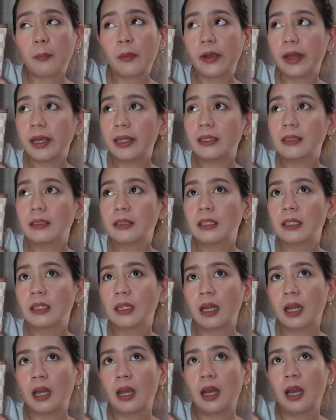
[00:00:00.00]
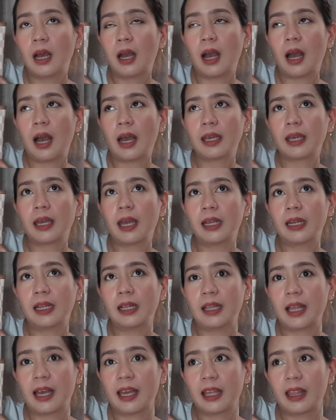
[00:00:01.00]
print. I kind
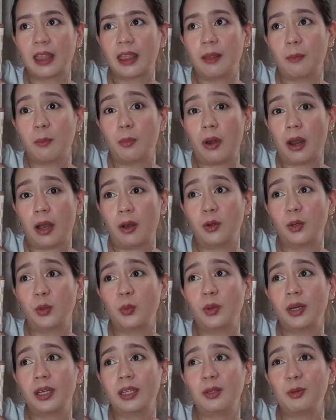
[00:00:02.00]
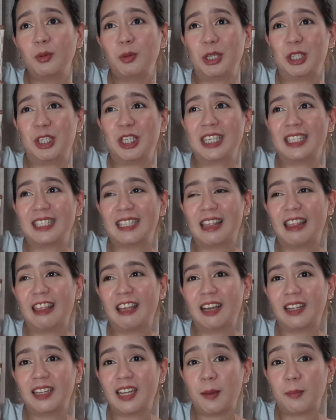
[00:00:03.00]
of like the brown one, which is the
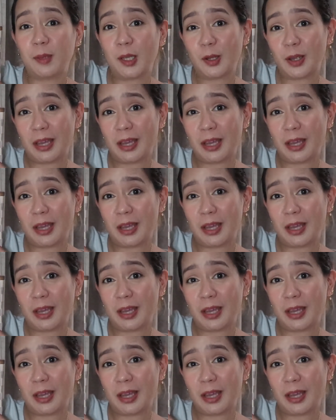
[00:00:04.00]
Damier